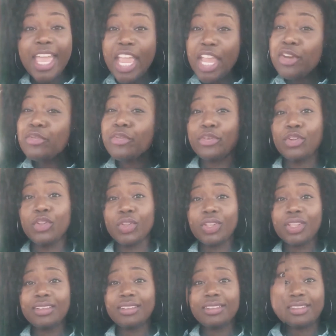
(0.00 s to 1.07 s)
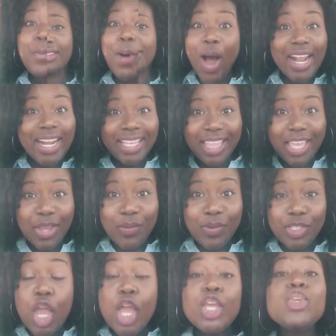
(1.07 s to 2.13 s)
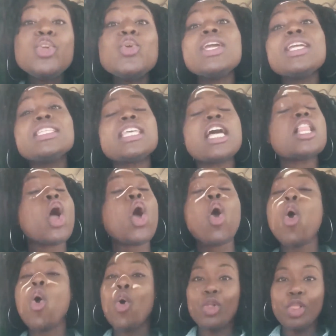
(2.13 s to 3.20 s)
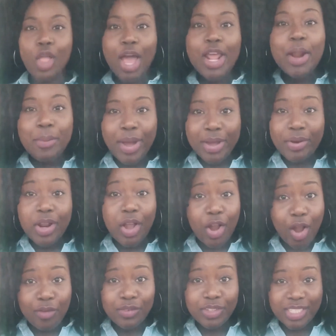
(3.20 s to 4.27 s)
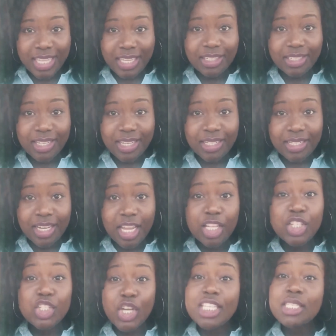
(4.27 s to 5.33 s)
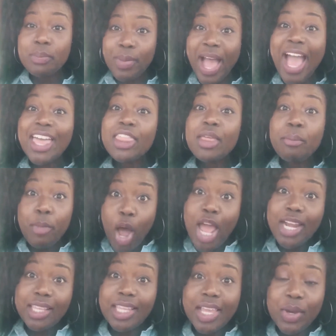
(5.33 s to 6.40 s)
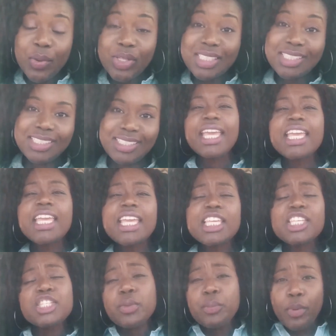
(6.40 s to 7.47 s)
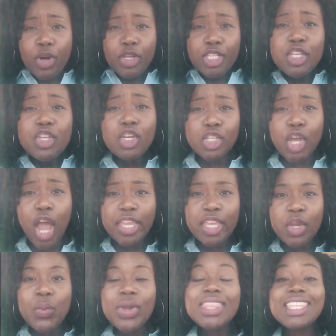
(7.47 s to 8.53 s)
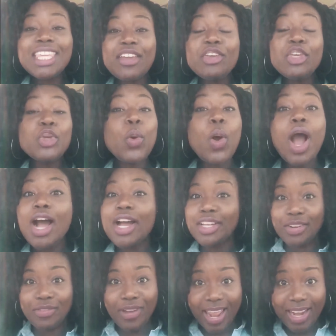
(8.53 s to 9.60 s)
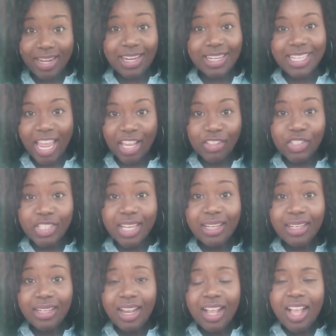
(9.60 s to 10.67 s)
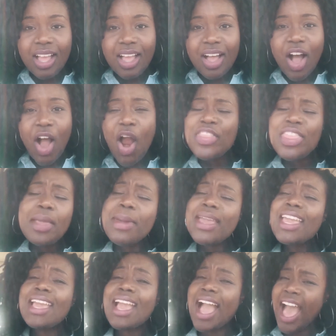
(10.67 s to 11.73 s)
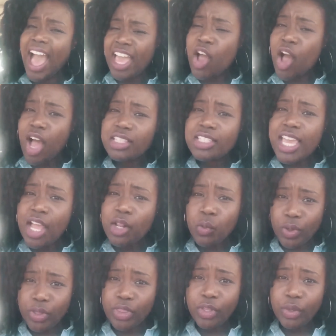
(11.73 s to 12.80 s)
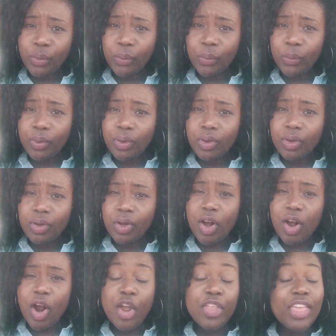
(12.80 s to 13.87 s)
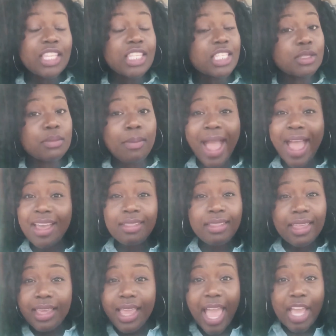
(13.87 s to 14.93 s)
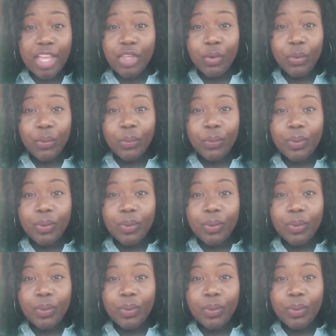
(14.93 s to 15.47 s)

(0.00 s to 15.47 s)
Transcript: painful? Body language. You can tell a whole lot about a conversation just by the body language. Is the person you're talking with giving you undivided attention? Are they making eye contact with you? Are they smiling at you?